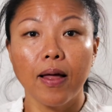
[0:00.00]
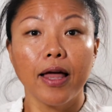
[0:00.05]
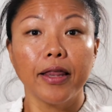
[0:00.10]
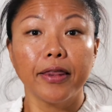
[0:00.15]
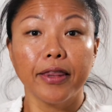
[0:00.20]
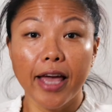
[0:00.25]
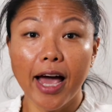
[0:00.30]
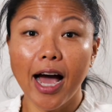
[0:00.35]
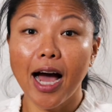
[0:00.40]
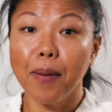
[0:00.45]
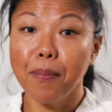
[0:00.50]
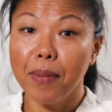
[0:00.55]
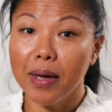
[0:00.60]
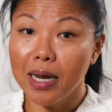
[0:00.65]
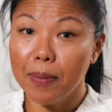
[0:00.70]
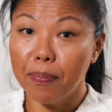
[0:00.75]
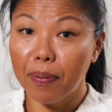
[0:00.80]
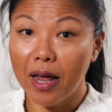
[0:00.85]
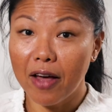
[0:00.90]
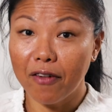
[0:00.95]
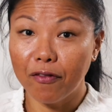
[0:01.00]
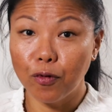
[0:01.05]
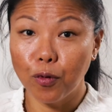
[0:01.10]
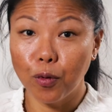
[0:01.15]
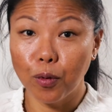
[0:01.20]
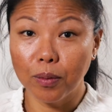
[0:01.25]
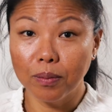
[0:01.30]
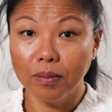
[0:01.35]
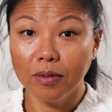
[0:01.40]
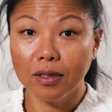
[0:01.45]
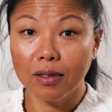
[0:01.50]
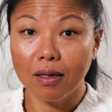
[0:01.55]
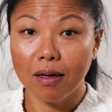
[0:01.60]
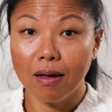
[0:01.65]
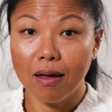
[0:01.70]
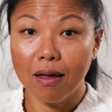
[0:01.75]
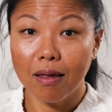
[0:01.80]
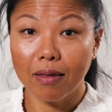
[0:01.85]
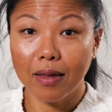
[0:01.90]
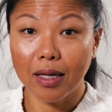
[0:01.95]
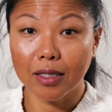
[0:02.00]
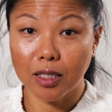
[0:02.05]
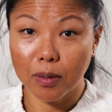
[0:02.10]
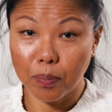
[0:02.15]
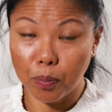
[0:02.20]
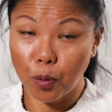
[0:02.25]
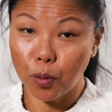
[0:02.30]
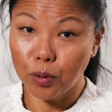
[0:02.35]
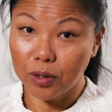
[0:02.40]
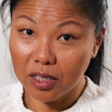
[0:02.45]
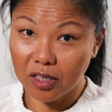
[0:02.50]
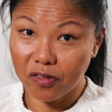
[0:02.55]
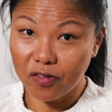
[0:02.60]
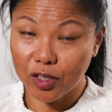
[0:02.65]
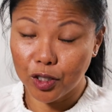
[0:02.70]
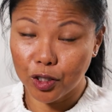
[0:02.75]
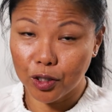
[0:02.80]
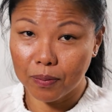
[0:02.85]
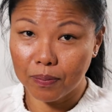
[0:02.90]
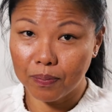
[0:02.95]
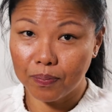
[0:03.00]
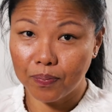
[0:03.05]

There are many platforms that support this vision.